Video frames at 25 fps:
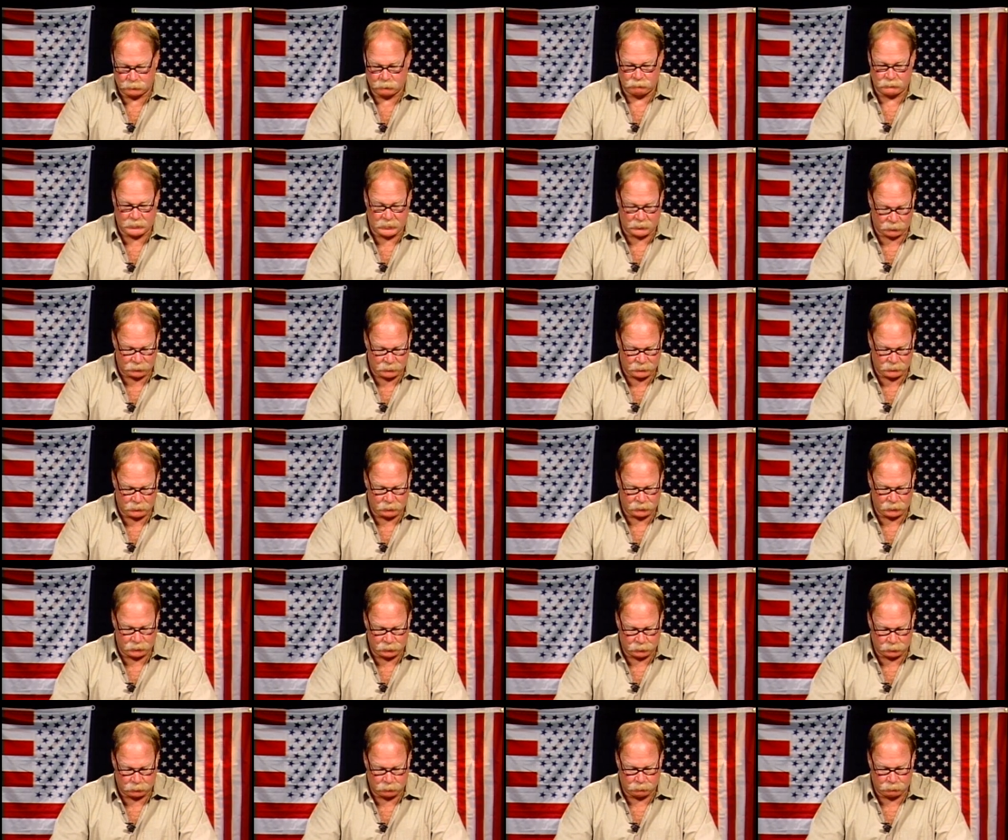record of the
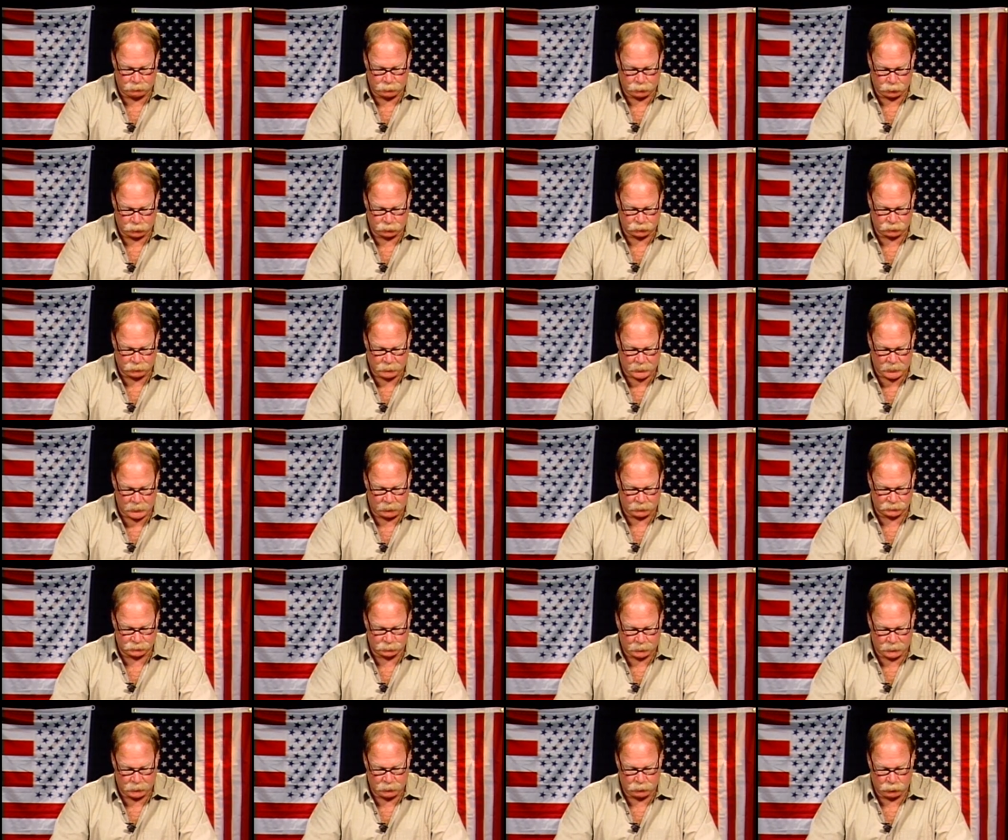Nuremberg
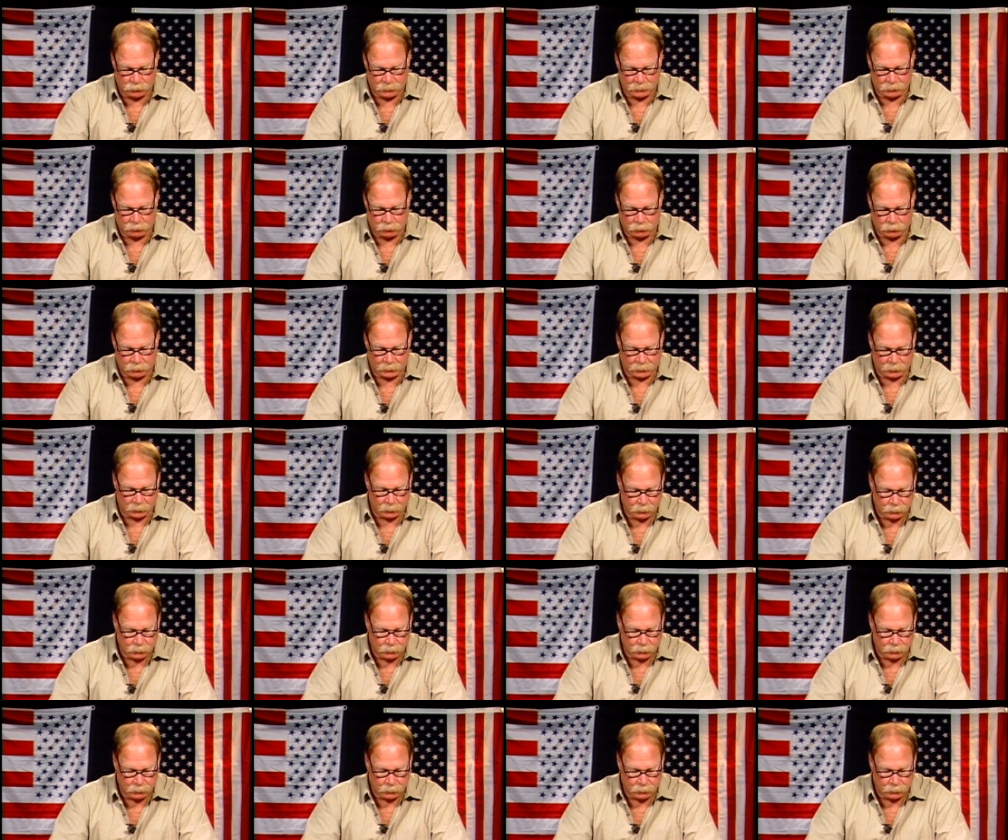trials by Hermann Göring.